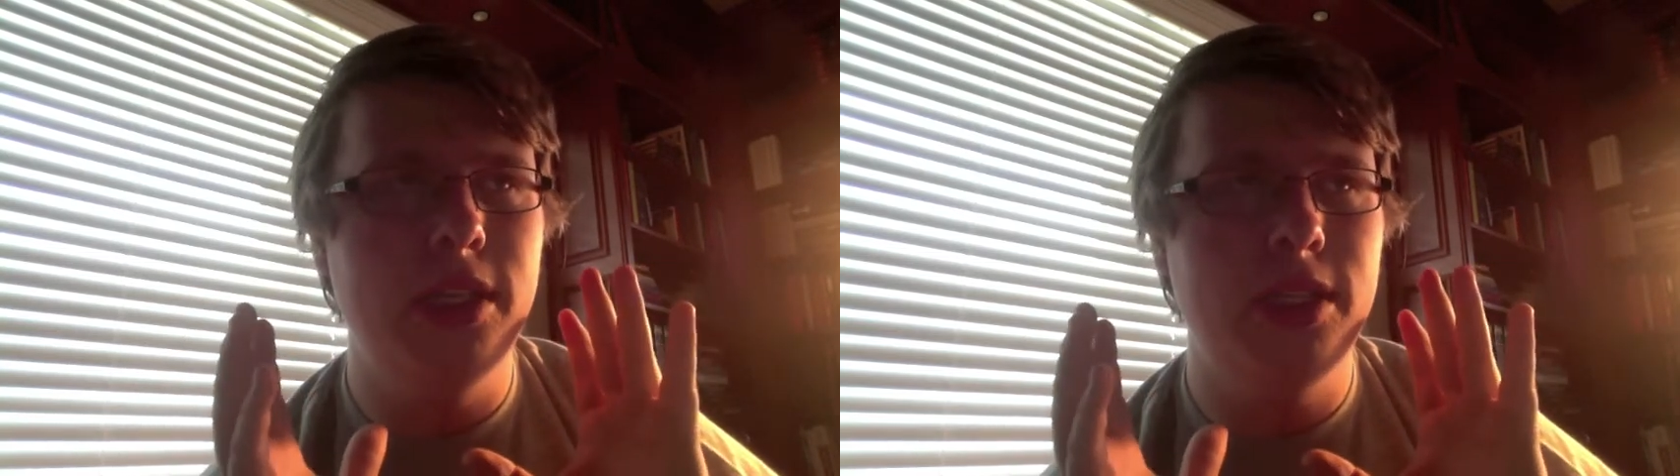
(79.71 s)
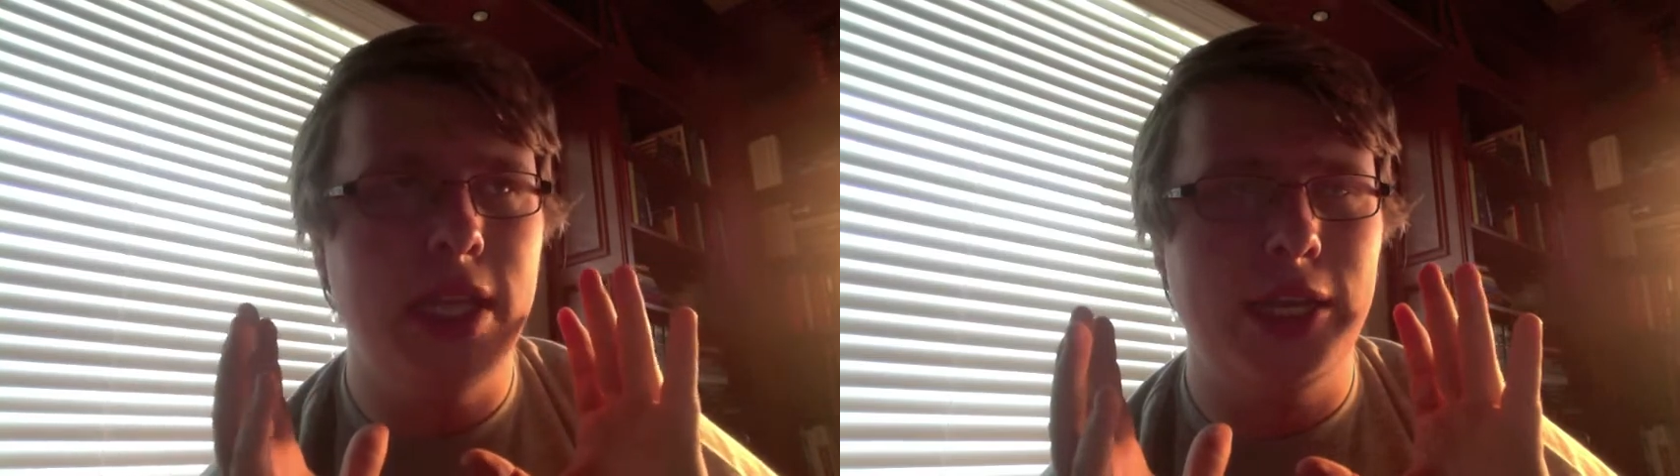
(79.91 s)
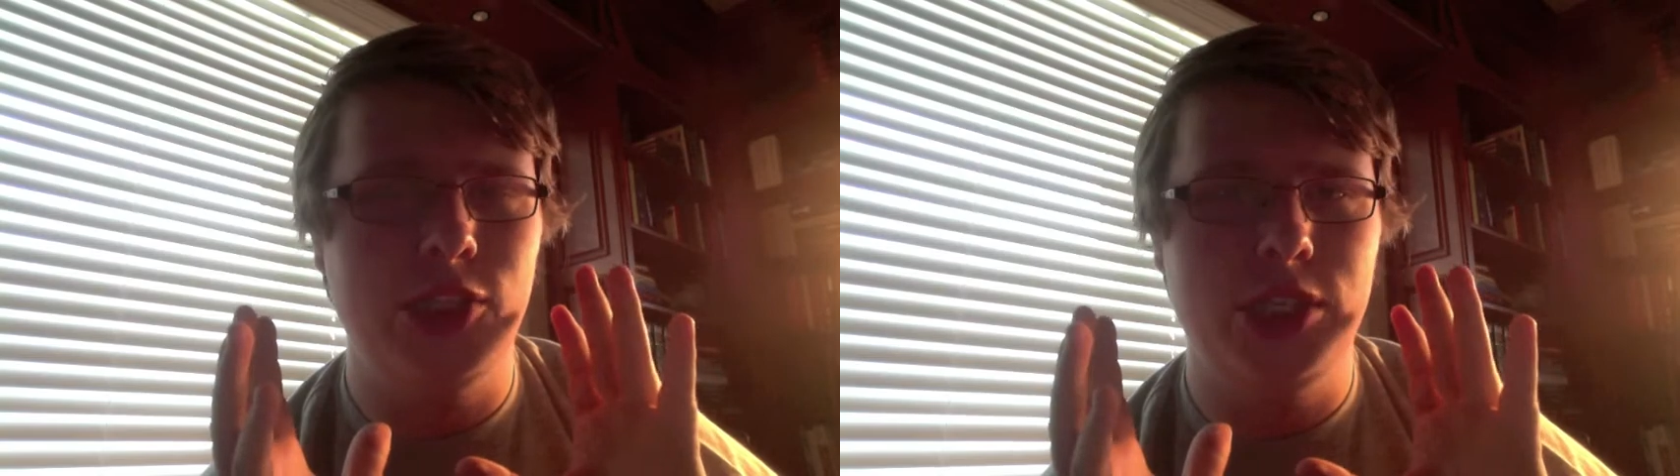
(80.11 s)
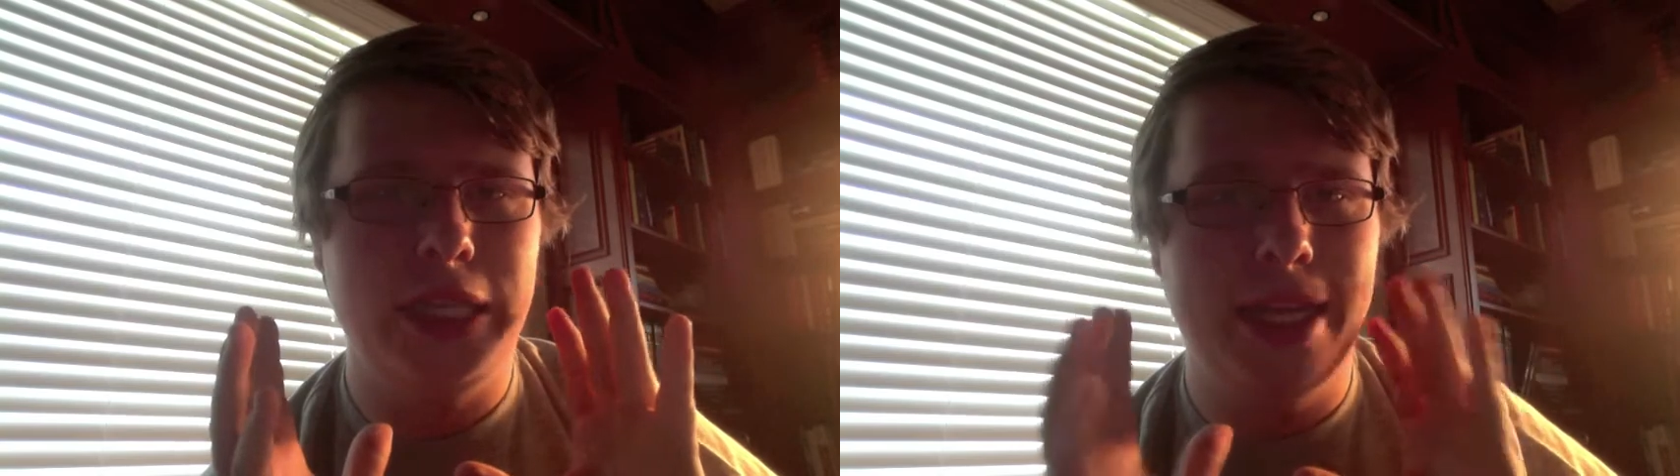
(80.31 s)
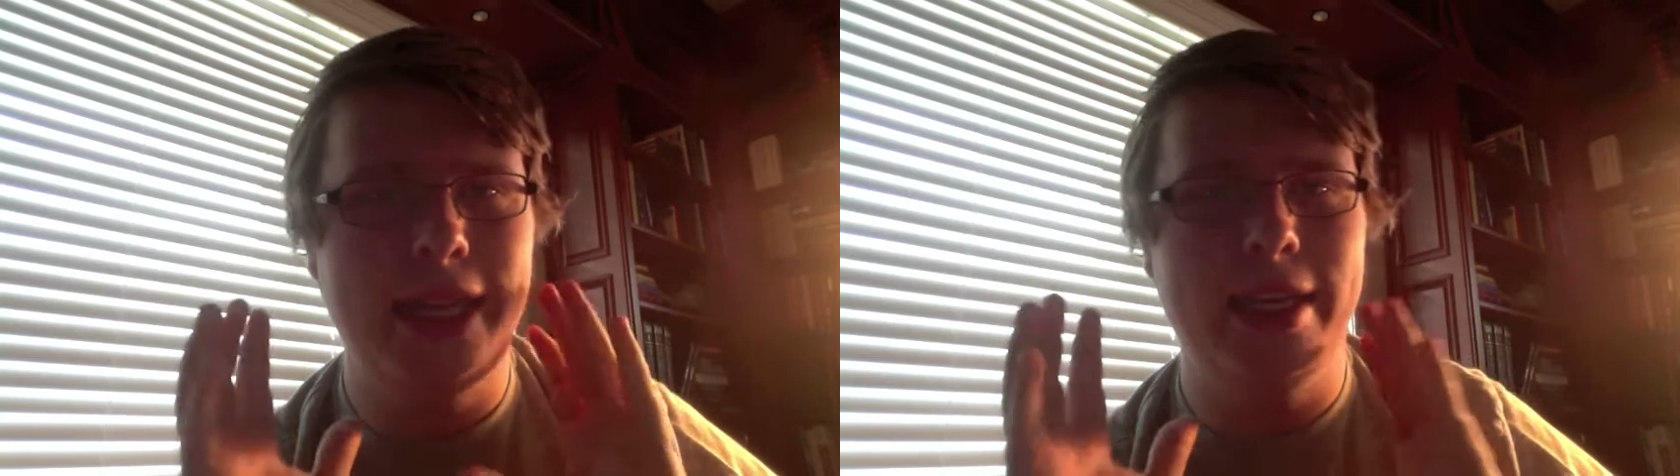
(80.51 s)

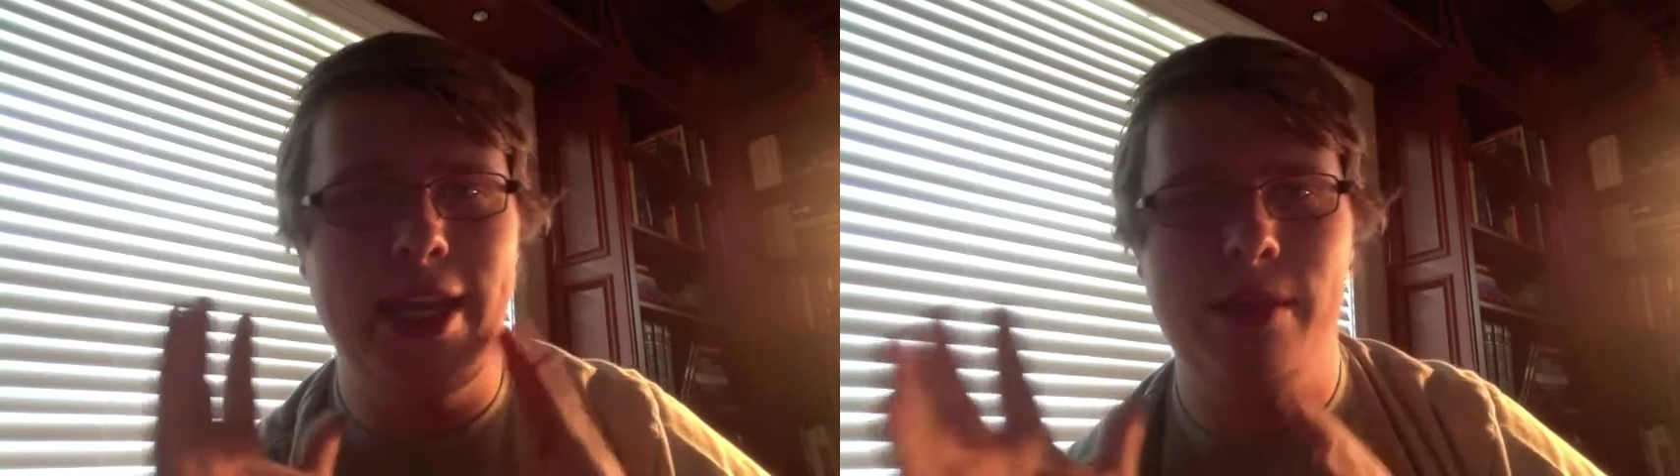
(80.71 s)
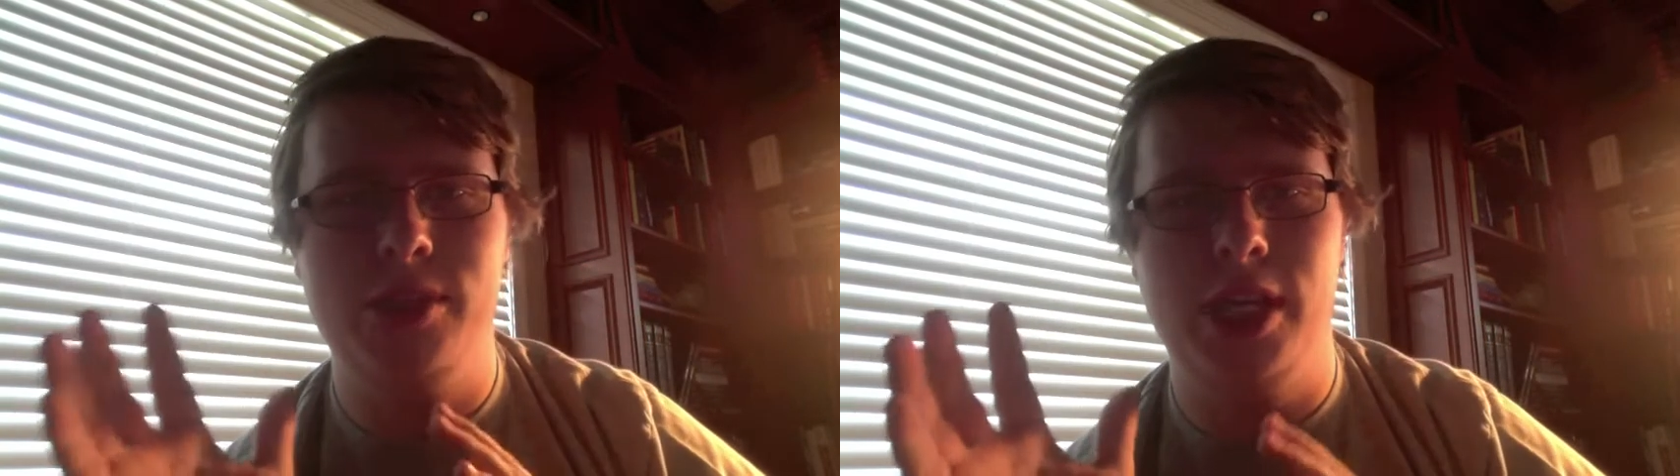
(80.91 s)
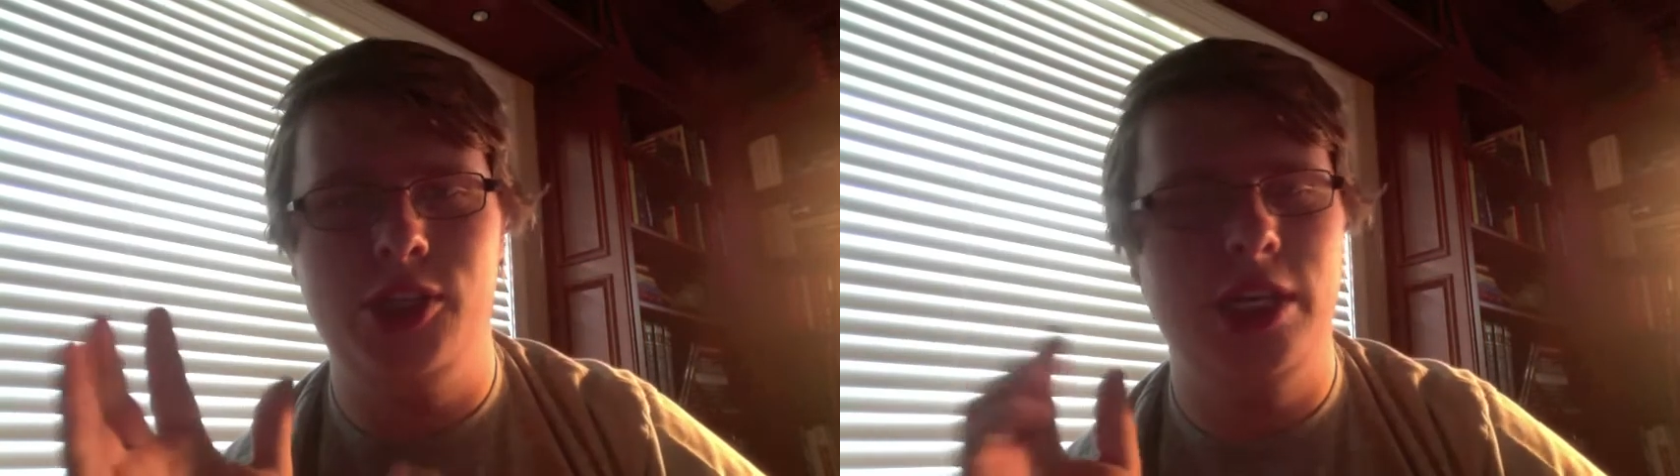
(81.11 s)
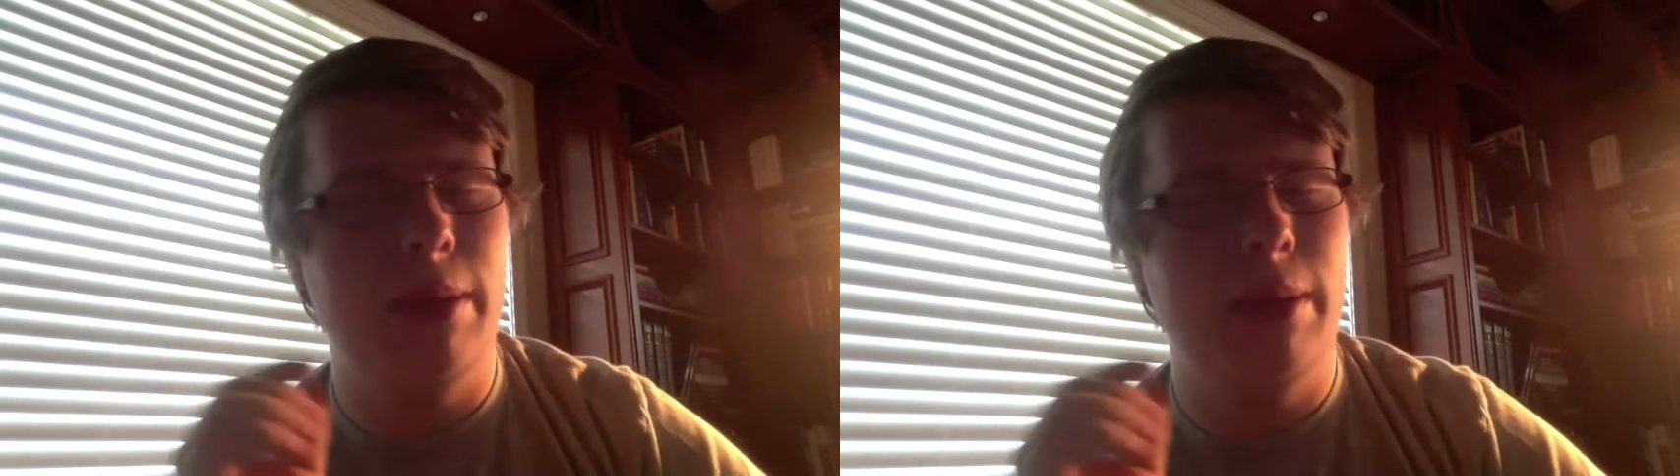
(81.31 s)
section and then game section.